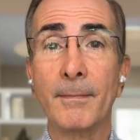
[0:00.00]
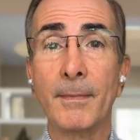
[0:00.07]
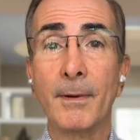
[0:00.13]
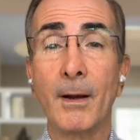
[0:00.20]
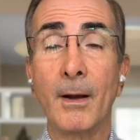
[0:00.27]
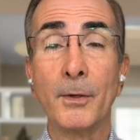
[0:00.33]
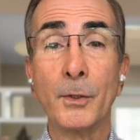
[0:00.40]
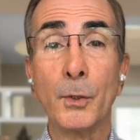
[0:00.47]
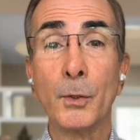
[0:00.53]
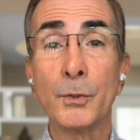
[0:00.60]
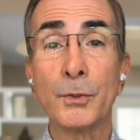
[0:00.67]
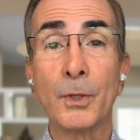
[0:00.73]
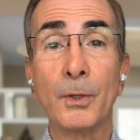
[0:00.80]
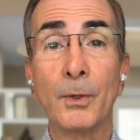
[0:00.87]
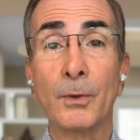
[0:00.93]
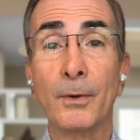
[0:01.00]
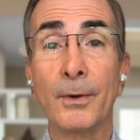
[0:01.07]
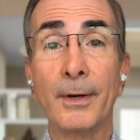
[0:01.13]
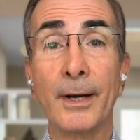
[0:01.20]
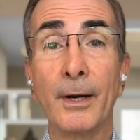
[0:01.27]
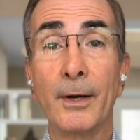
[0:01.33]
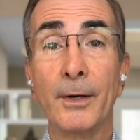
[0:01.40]
unusual or
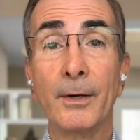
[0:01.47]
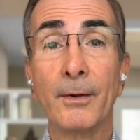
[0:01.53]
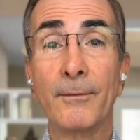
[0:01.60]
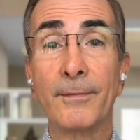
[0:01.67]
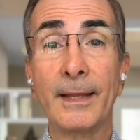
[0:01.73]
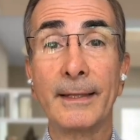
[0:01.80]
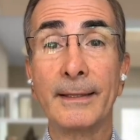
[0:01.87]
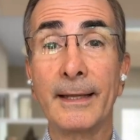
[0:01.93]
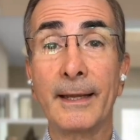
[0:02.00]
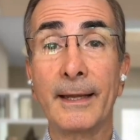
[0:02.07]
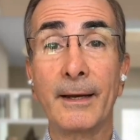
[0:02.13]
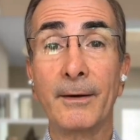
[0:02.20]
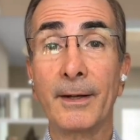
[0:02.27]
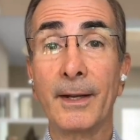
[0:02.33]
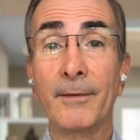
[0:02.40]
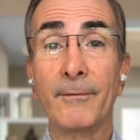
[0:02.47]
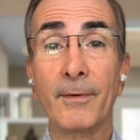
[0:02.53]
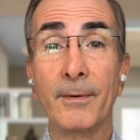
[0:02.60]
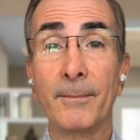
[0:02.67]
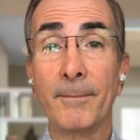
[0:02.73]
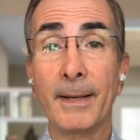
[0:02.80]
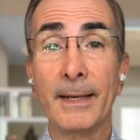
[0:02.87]
unheard of that the
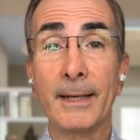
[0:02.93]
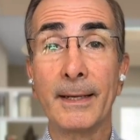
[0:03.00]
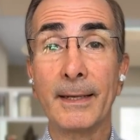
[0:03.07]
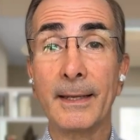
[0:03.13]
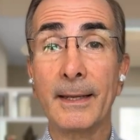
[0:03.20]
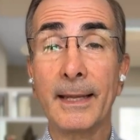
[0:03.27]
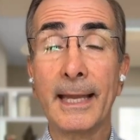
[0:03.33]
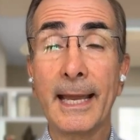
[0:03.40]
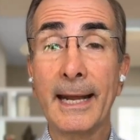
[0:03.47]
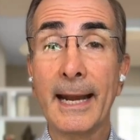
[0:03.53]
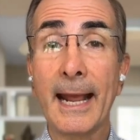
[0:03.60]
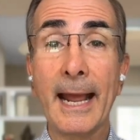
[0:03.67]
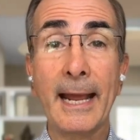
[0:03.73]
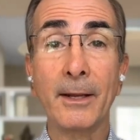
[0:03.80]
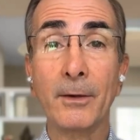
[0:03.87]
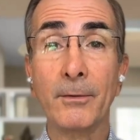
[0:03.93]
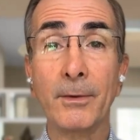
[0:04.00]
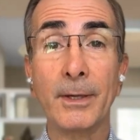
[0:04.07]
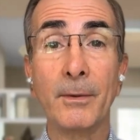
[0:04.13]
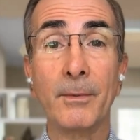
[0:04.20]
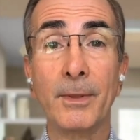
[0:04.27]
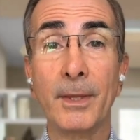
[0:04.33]
caregiver may get
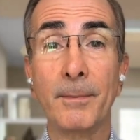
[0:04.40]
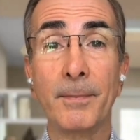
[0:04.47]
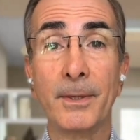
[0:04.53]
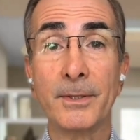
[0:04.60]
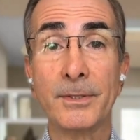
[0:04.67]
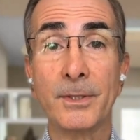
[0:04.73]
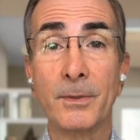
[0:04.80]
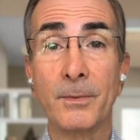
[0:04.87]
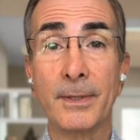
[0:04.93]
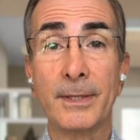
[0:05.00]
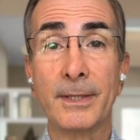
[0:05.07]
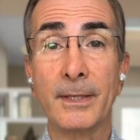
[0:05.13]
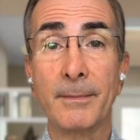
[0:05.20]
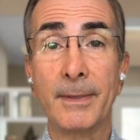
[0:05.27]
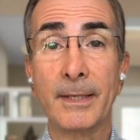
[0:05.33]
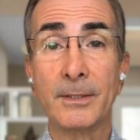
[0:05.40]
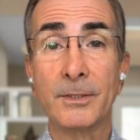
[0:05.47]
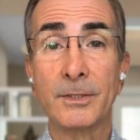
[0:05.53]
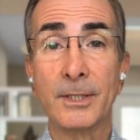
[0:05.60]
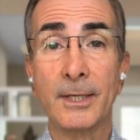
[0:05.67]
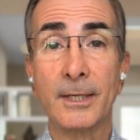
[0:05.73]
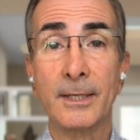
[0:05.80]
angry with the person with
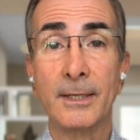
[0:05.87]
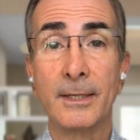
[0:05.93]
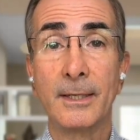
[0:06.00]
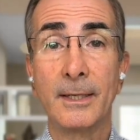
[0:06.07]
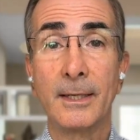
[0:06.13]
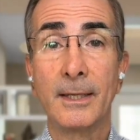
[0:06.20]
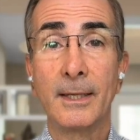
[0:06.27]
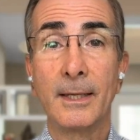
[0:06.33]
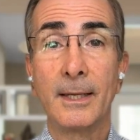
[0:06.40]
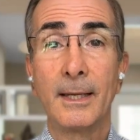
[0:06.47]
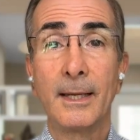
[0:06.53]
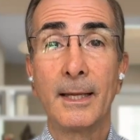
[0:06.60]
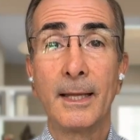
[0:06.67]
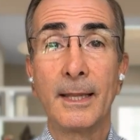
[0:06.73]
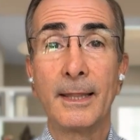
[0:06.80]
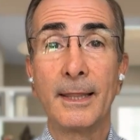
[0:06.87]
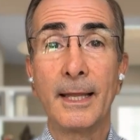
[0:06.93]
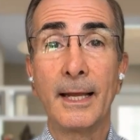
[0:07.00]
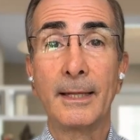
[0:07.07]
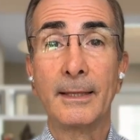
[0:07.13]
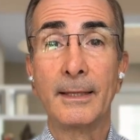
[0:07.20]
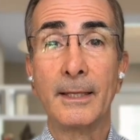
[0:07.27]
dementia.
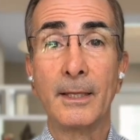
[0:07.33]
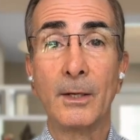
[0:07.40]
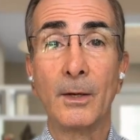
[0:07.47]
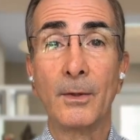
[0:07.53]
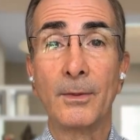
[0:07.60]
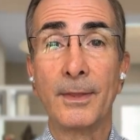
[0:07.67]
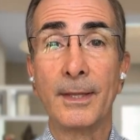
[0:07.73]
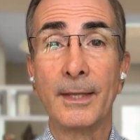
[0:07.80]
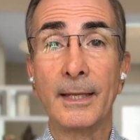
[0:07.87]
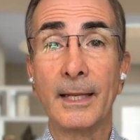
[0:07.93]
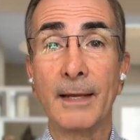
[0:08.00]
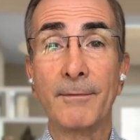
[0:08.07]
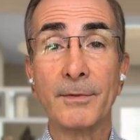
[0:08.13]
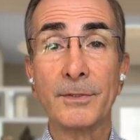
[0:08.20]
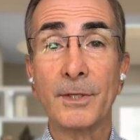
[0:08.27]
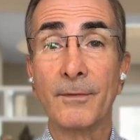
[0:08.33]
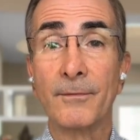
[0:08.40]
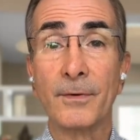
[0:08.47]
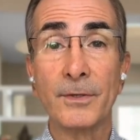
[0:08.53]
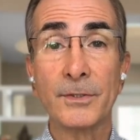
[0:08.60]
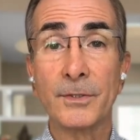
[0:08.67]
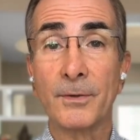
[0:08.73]
That the levels of
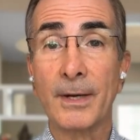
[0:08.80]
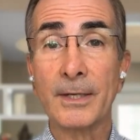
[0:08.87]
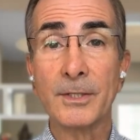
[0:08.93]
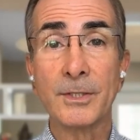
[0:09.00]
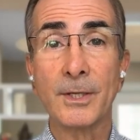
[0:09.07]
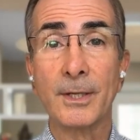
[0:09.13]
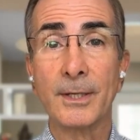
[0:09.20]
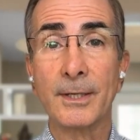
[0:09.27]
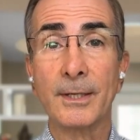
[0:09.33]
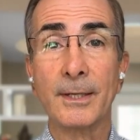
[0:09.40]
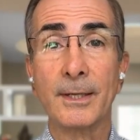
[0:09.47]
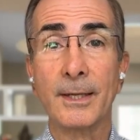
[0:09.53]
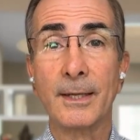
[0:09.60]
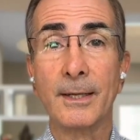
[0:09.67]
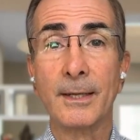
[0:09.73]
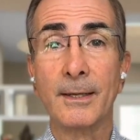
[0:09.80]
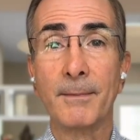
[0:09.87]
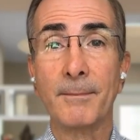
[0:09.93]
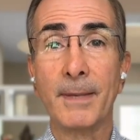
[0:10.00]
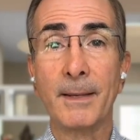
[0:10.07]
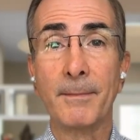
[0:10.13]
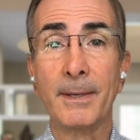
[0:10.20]
frustration
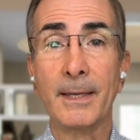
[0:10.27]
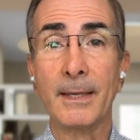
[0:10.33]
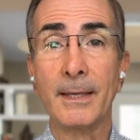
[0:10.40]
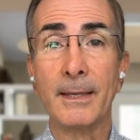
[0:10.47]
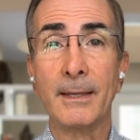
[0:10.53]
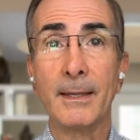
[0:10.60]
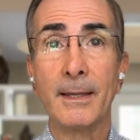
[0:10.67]
may be